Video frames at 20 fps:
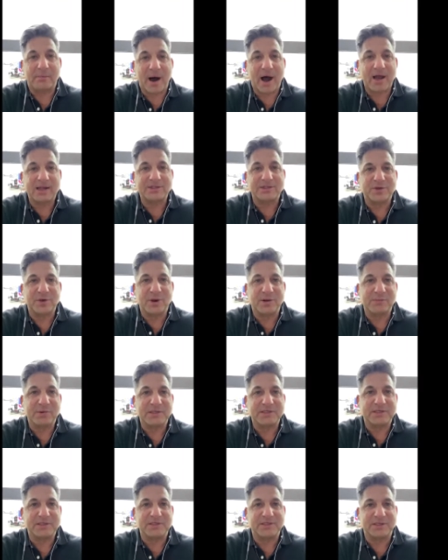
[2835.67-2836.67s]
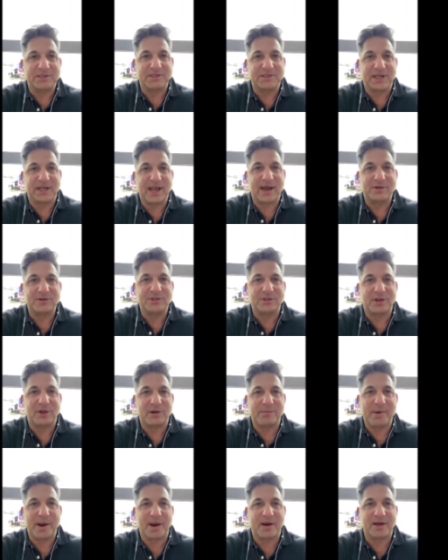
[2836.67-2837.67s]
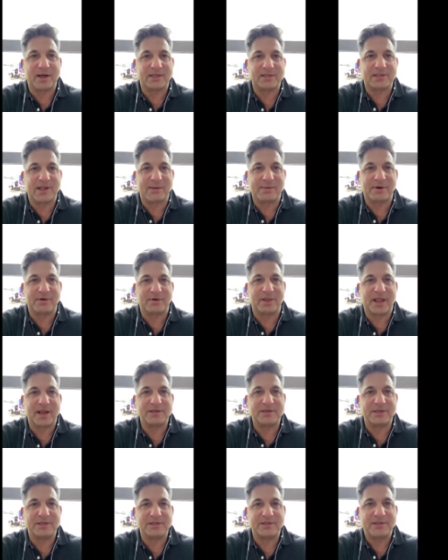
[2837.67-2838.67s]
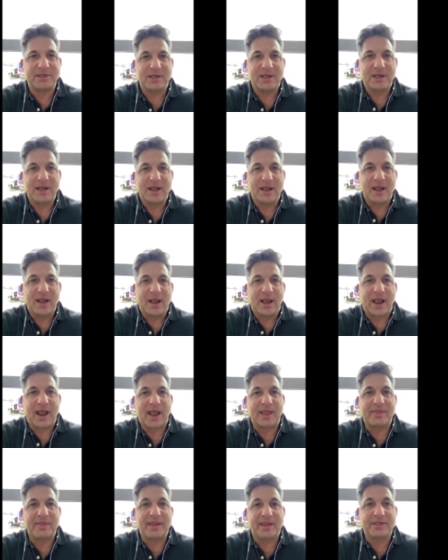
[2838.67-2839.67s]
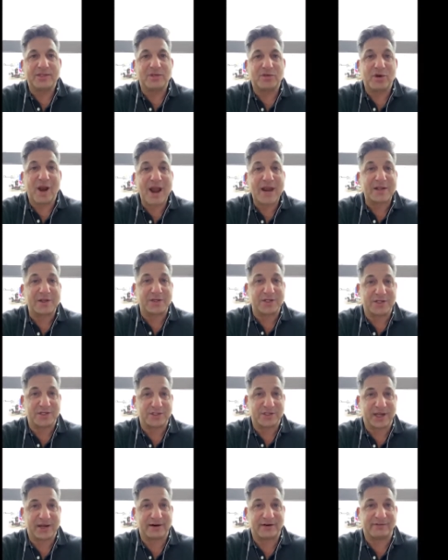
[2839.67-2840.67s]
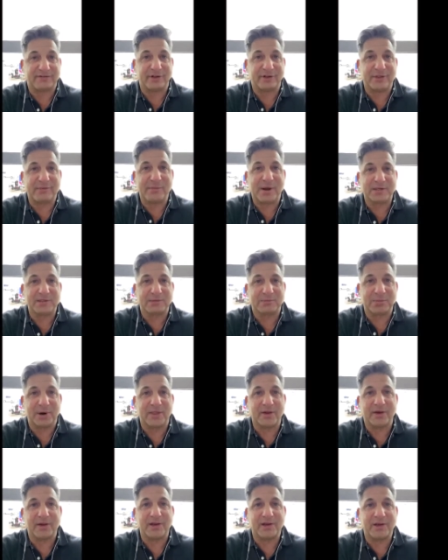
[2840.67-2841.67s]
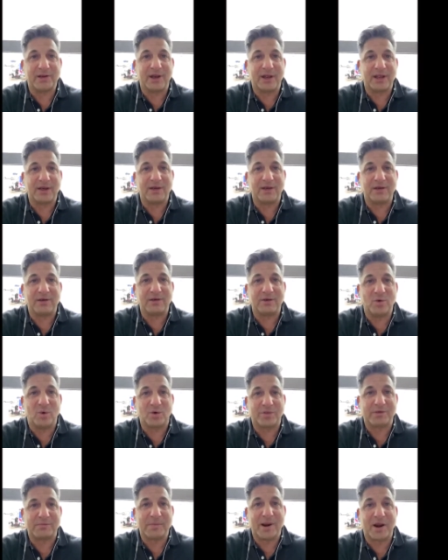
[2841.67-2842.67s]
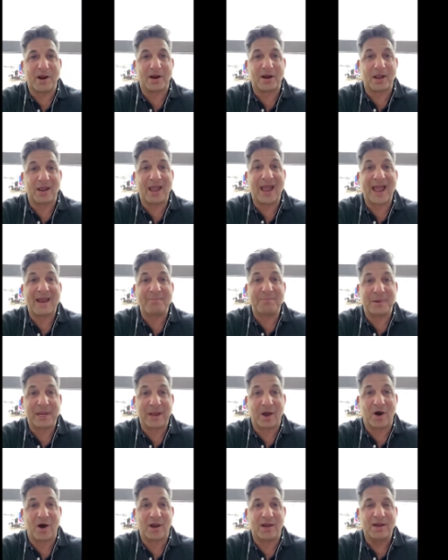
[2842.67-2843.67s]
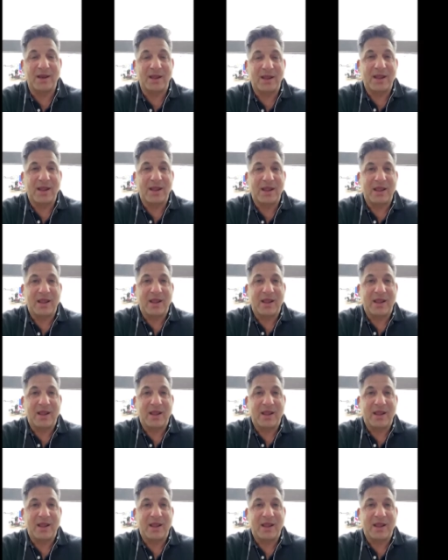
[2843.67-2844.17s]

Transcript: Hamas doing business as the Council on American Islamic Relations, and the Strategy Center for the Muslim Brotherhood in North America and beyond,